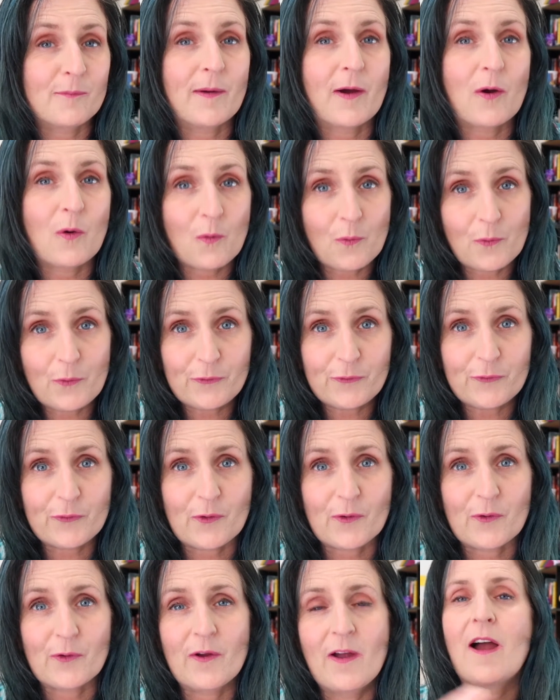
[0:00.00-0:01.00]
but
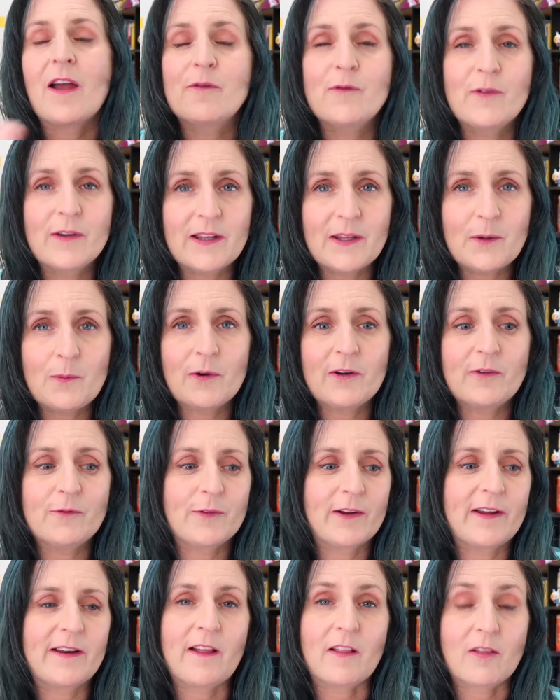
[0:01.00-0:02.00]
also I really want to
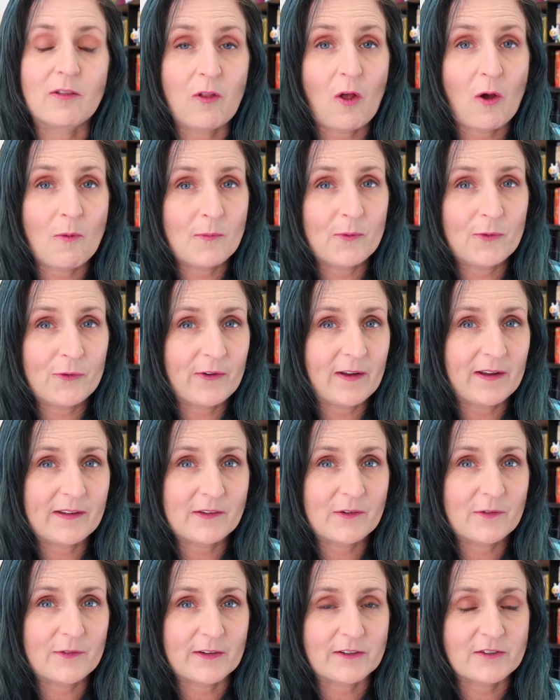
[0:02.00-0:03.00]
read a lot more
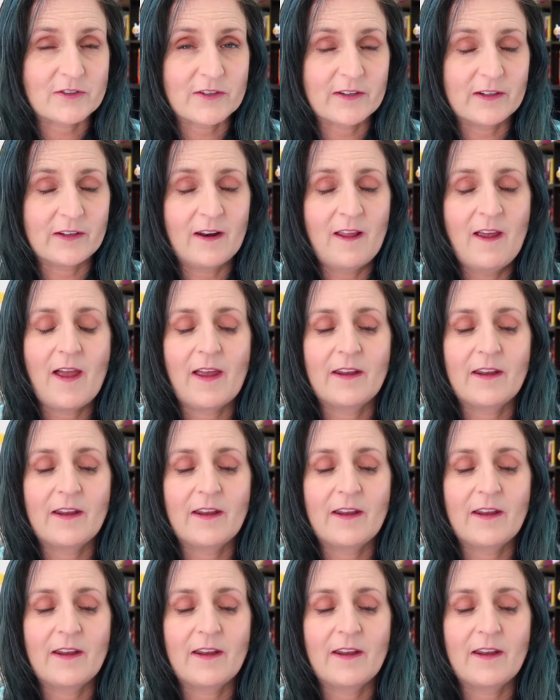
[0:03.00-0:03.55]
science fiction